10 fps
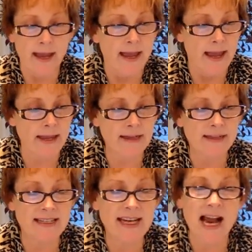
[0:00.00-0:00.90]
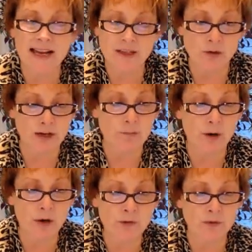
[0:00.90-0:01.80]
and they dehydrate,
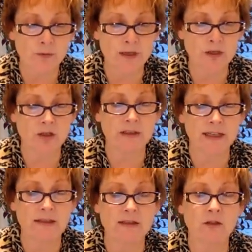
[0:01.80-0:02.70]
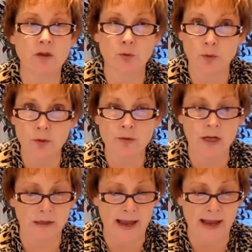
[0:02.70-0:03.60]
both of which leads to root
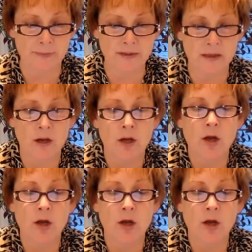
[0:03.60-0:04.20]
collapse.